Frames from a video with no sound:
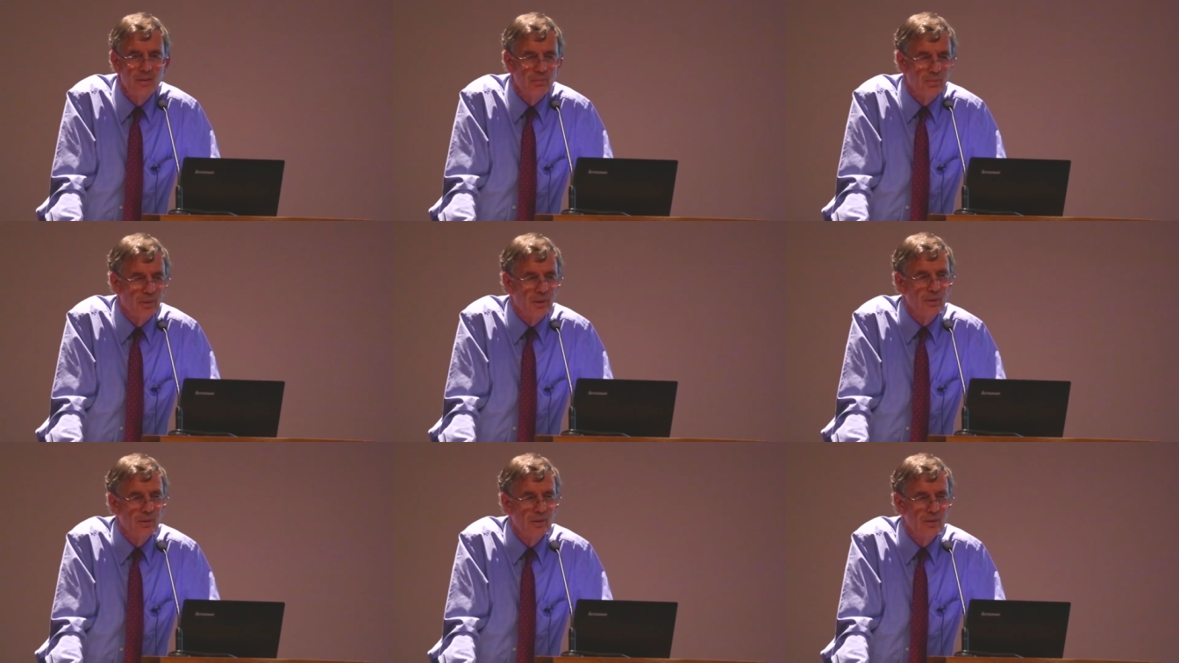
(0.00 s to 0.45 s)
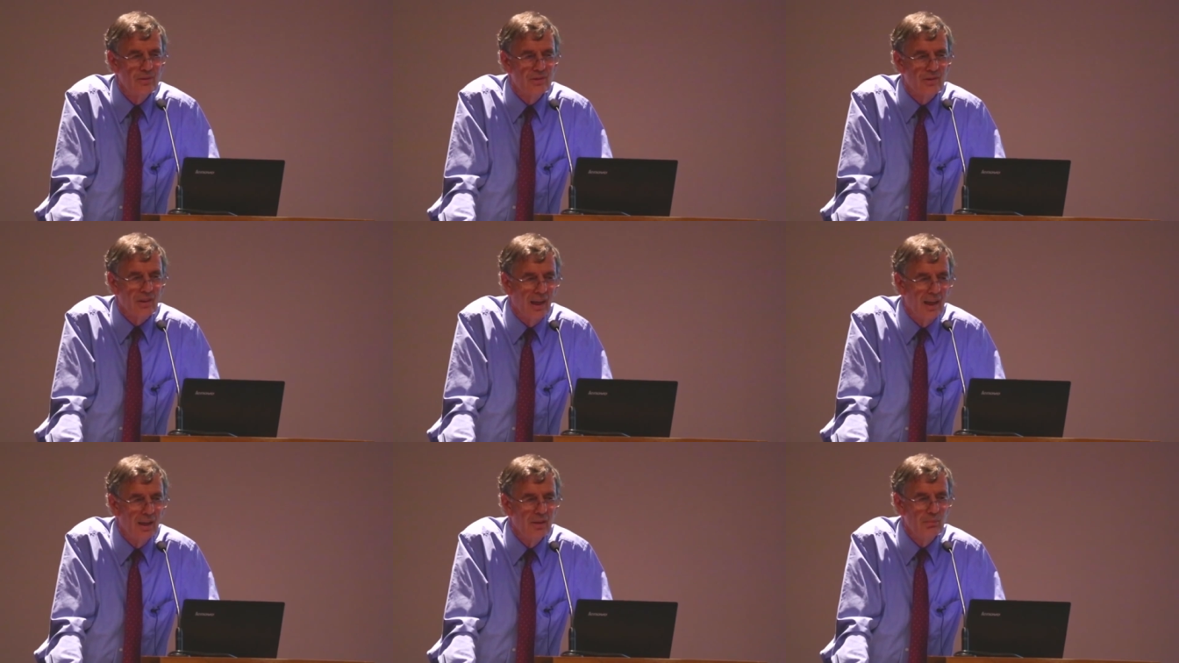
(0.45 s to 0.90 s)

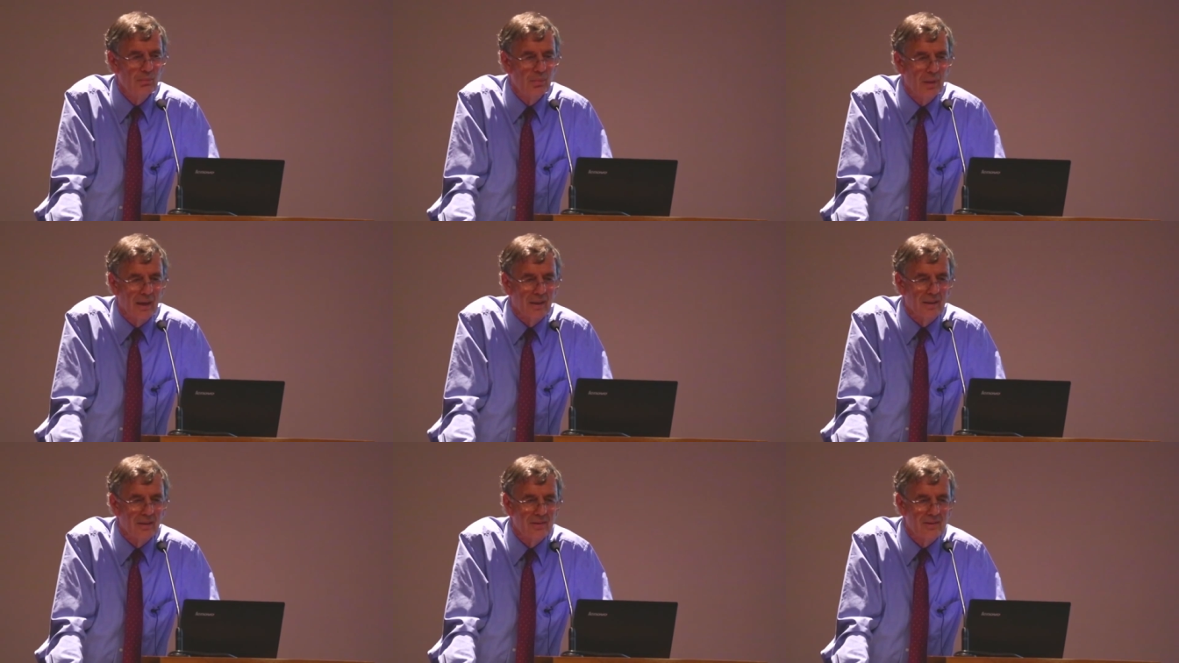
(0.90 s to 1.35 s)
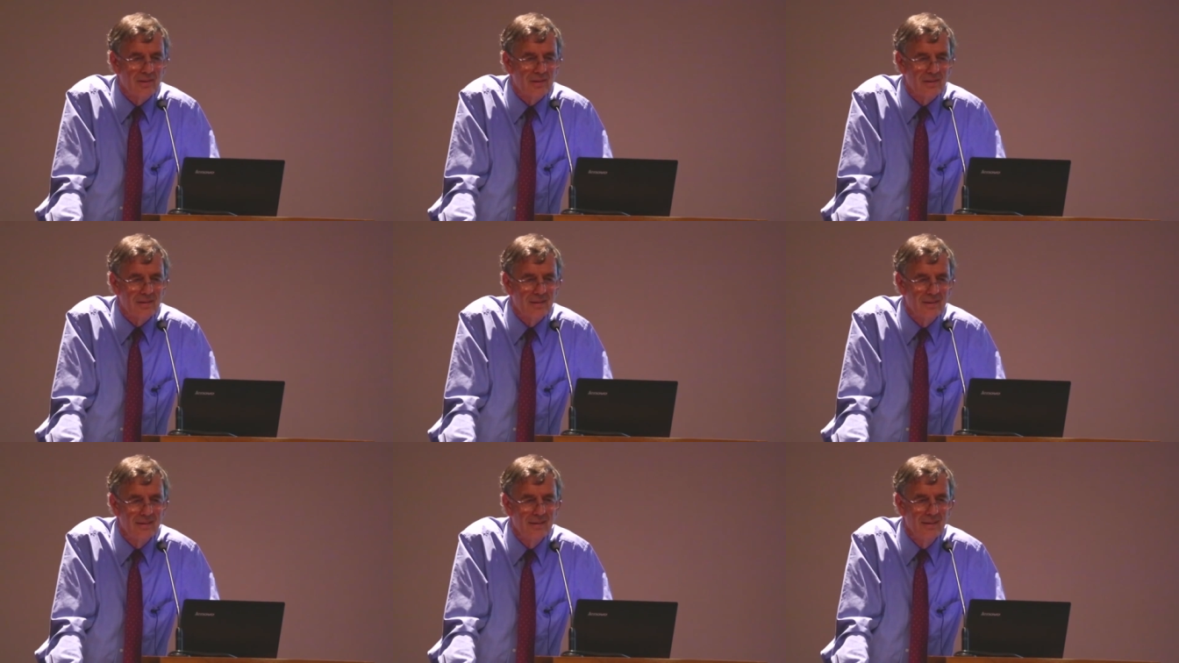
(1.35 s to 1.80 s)
Birds and
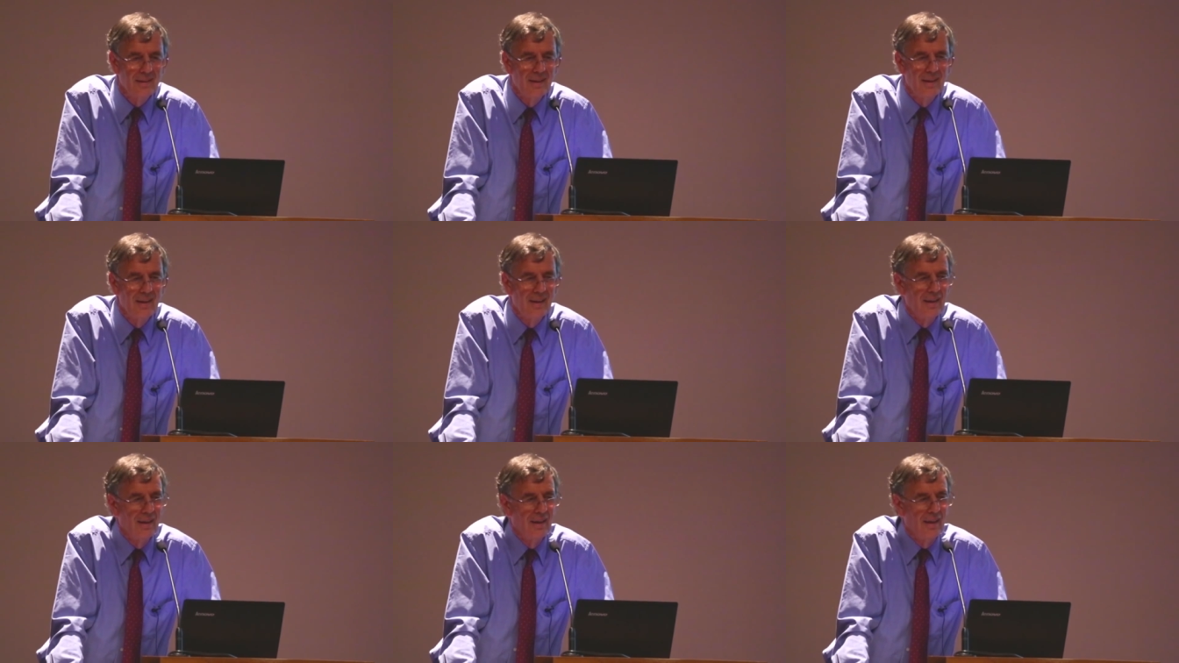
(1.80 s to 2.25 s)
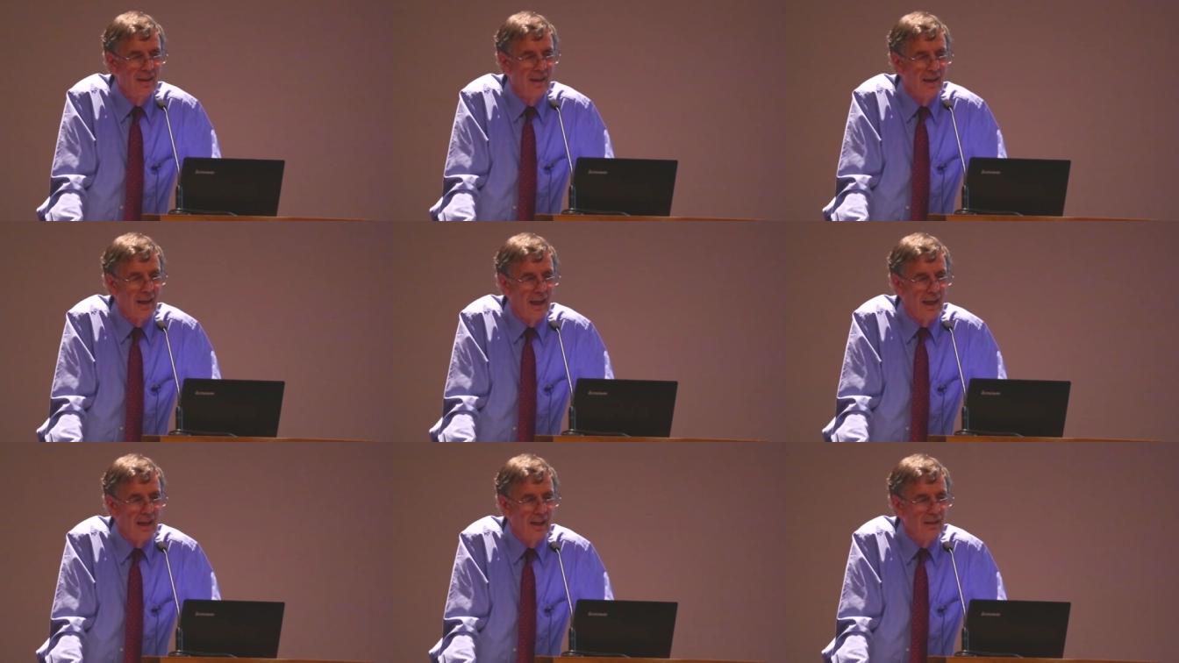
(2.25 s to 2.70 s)
bugs.
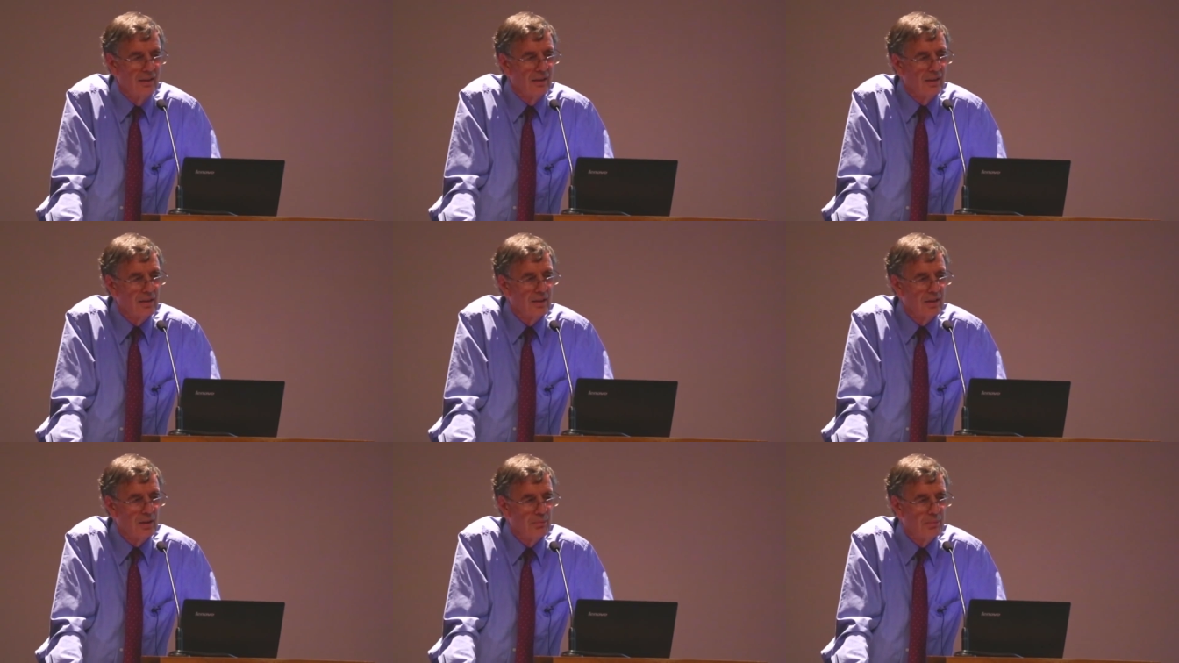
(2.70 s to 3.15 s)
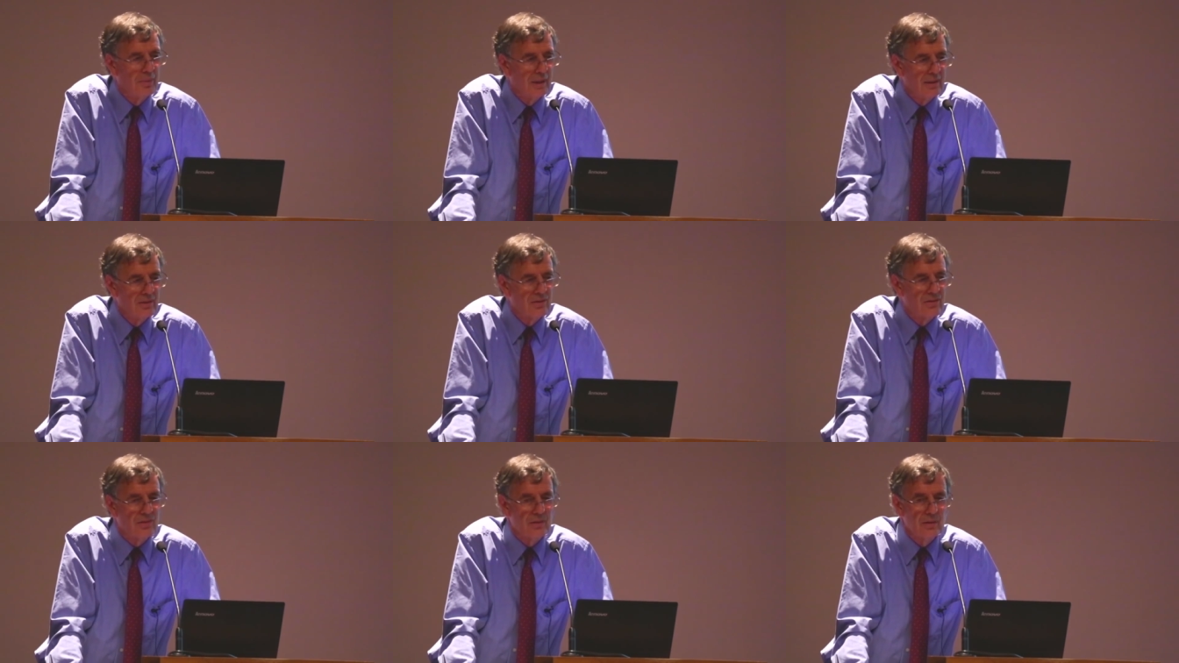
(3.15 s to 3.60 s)
And the
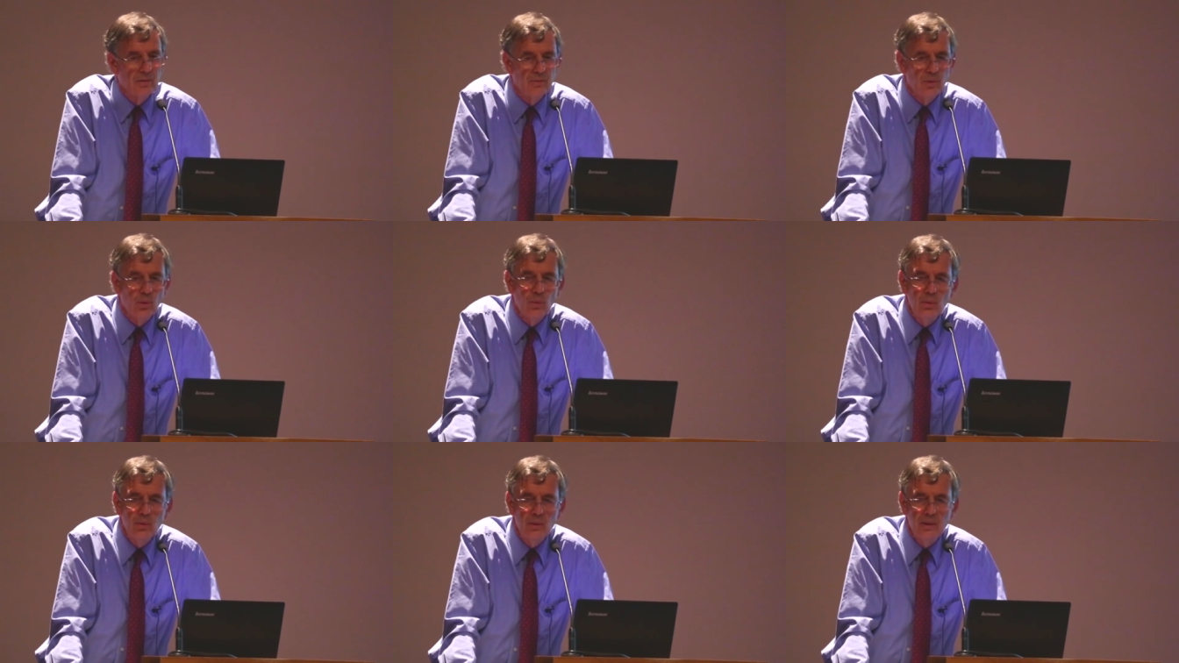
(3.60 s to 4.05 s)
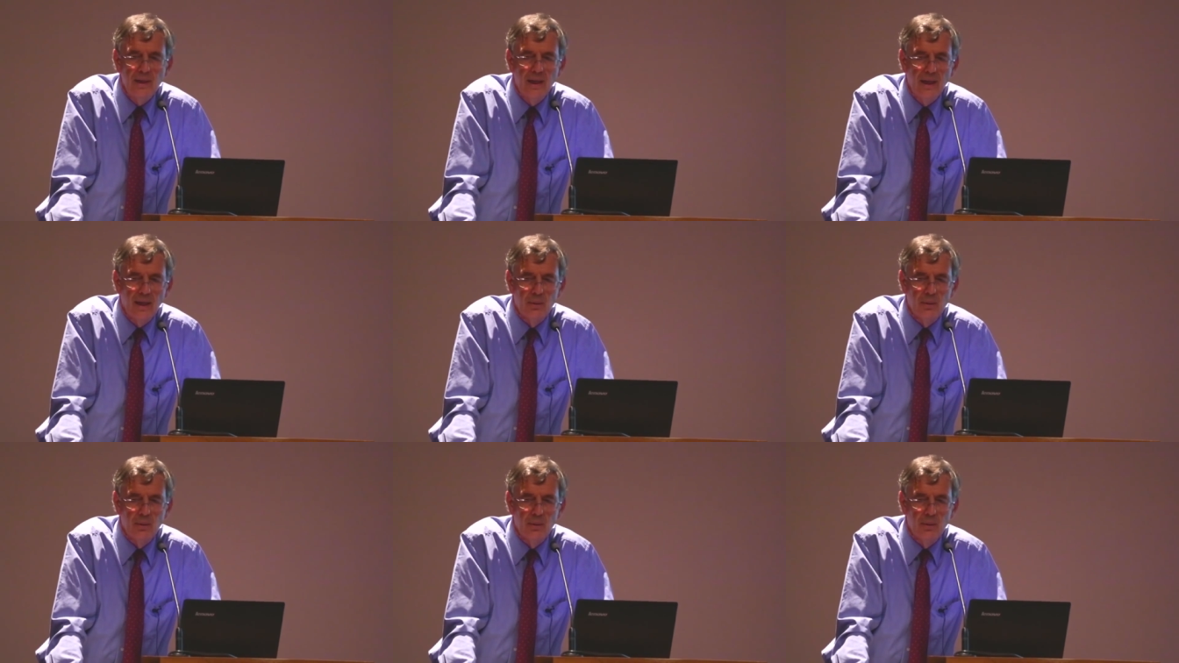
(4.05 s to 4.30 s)
biggest of all